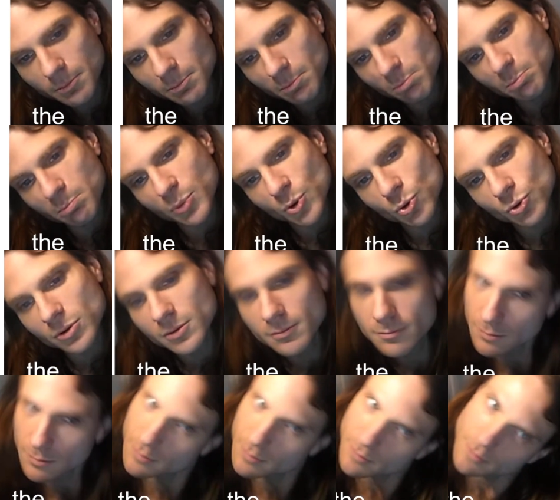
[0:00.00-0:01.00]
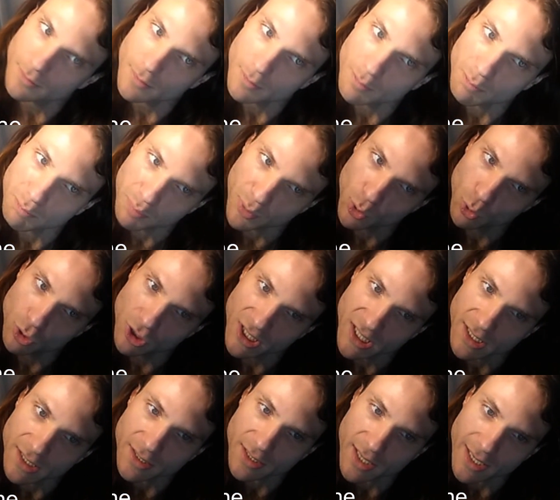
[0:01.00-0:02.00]

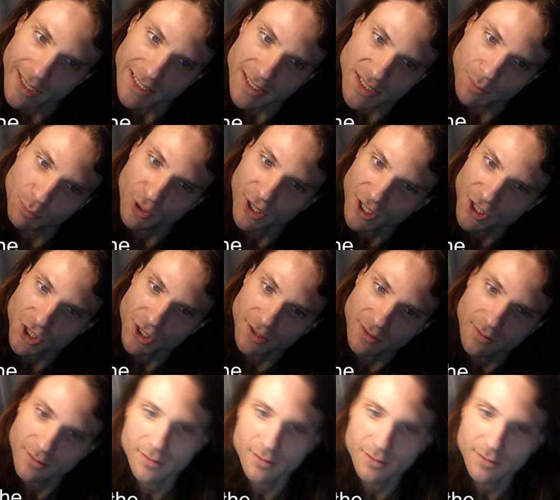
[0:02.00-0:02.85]
Boolean expression